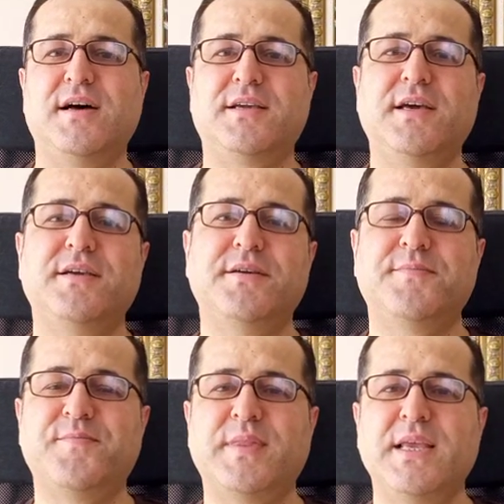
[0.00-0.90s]
Okay,
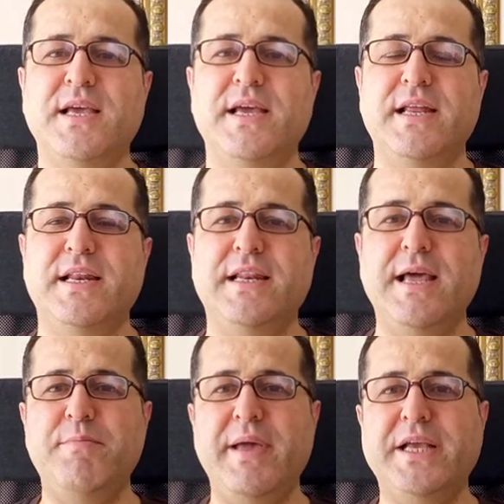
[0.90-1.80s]

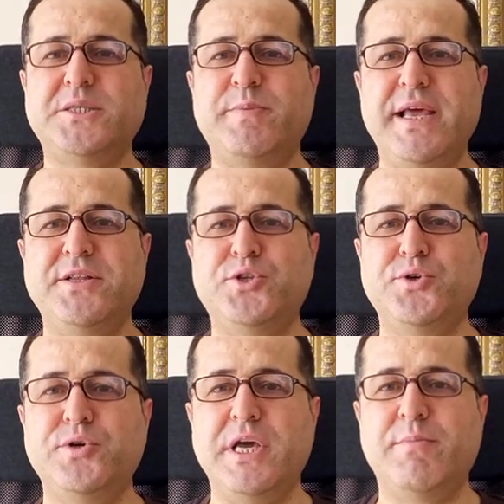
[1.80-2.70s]
let me explain to
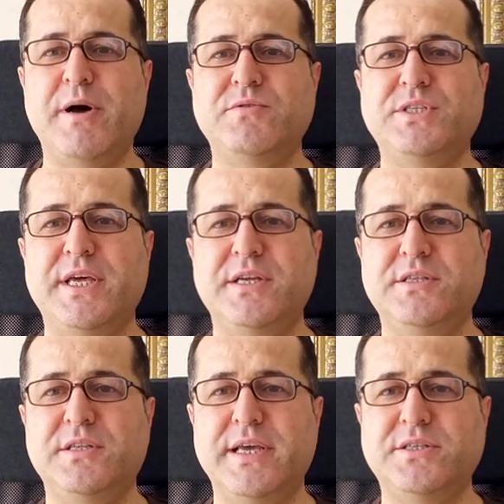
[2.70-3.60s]
you about
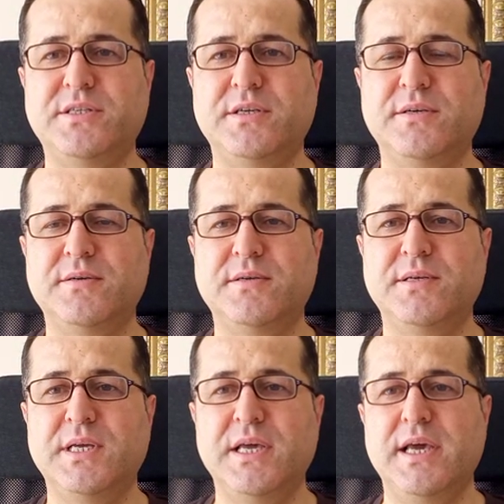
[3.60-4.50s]
sanity testing.
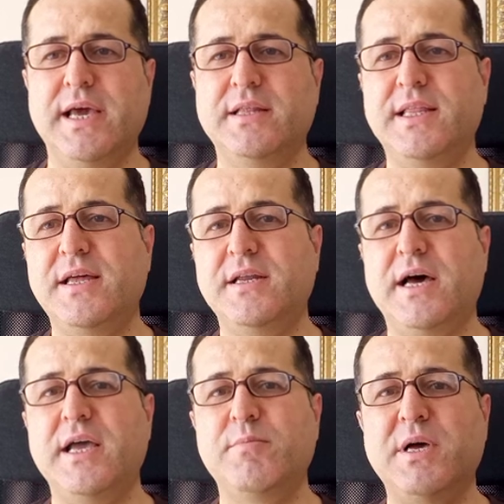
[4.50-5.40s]
And then
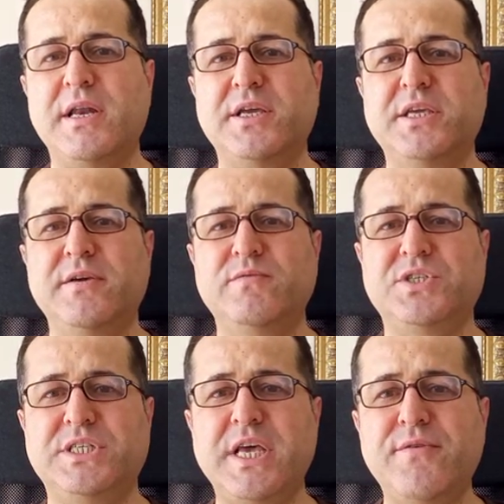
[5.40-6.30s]
I am gonna give
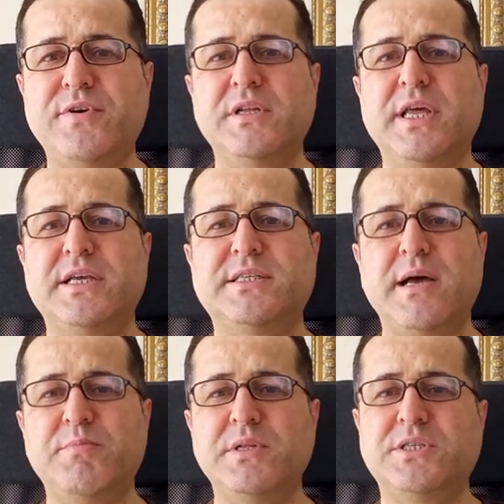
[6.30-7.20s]
several
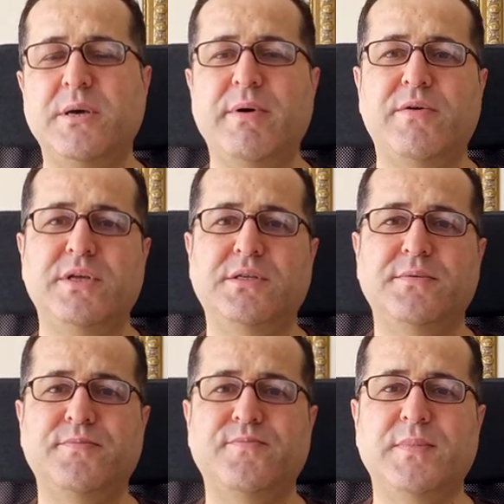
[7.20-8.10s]
examples about it.
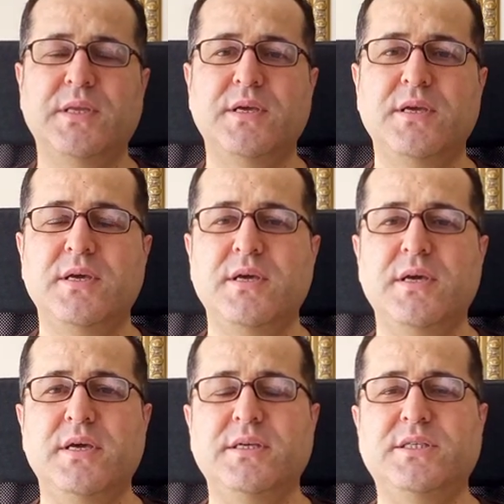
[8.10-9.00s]

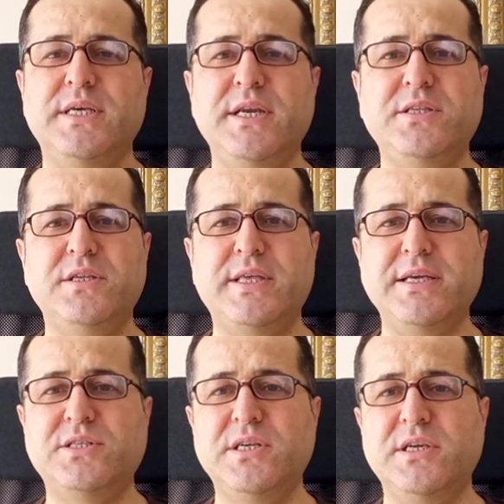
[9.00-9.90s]
Sanity
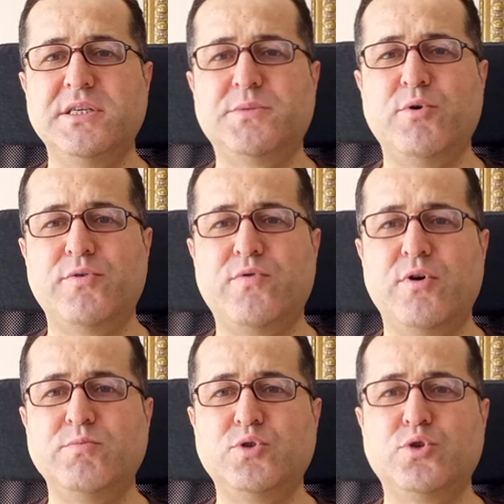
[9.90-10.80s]
testing is
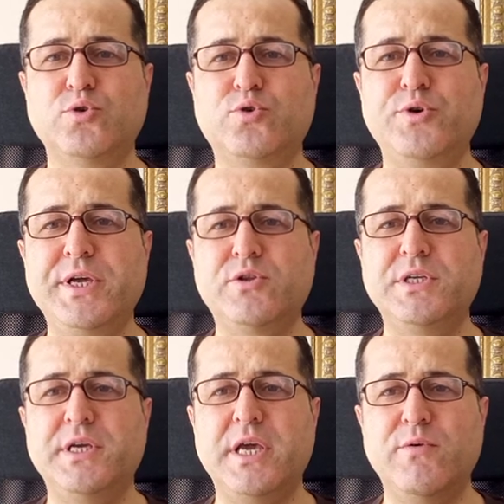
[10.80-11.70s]
performed to
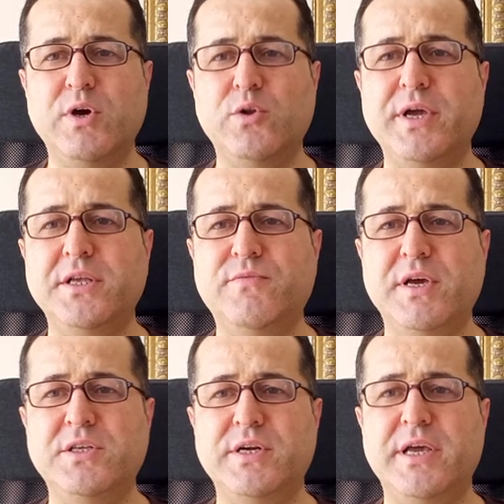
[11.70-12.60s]
quickly evaluate
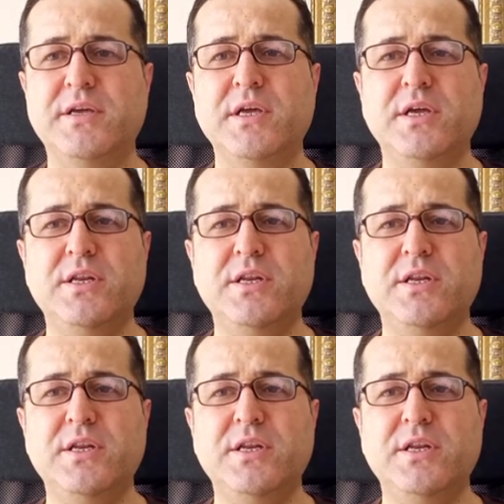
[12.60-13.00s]
whether a